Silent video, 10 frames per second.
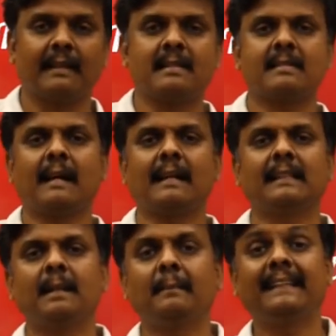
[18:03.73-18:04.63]
Lists are
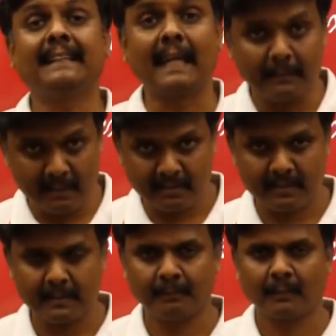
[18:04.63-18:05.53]
nothing but
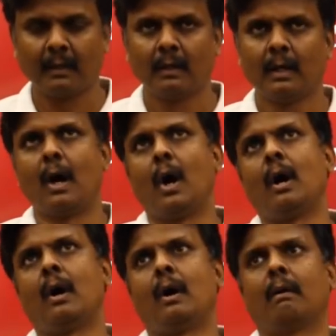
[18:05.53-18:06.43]
tables
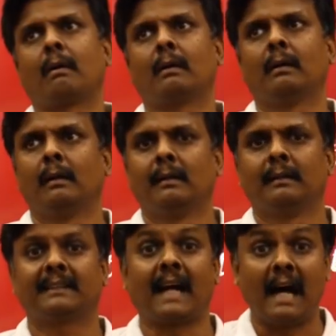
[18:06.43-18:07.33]
or
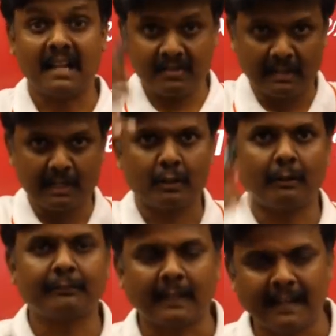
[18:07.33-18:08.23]
tasks, list
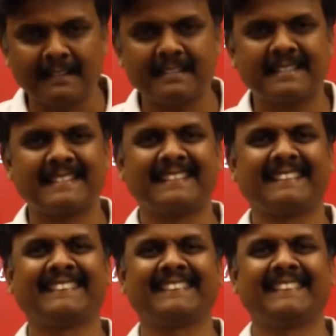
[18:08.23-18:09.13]
of tasks.
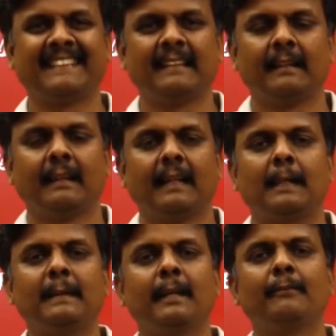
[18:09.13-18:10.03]
Let
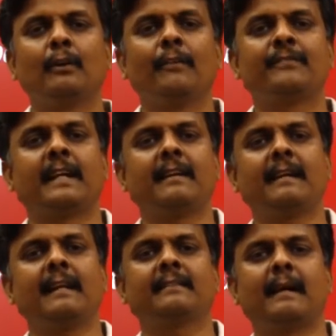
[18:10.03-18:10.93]
me give you a
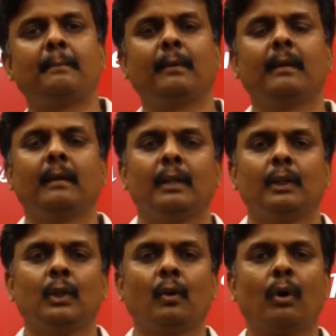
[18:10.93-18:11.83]
general example.
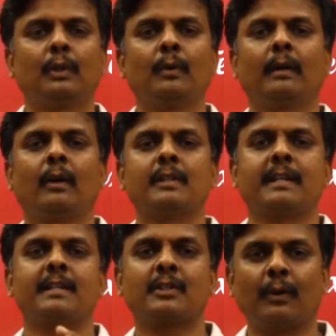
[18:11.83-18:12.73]
You go to a
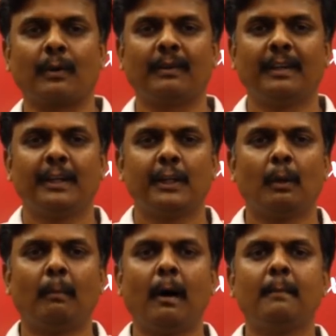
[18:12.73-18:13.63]
grocery store. Your
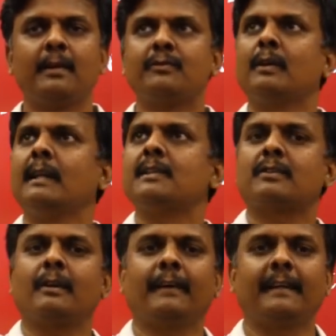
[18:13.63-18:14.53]
mom gives you a list
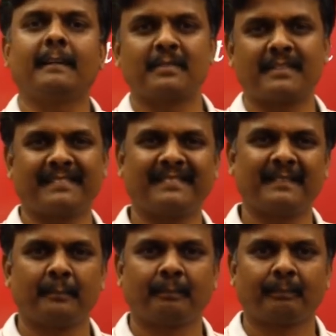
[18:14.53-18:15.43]
of items.
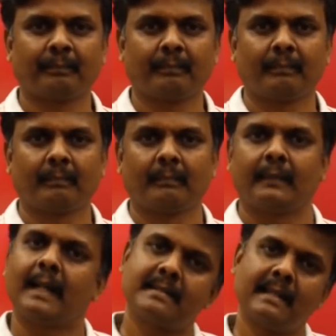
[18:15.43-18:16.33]

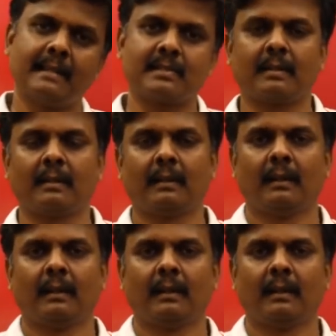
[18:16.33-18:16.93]
That's a list.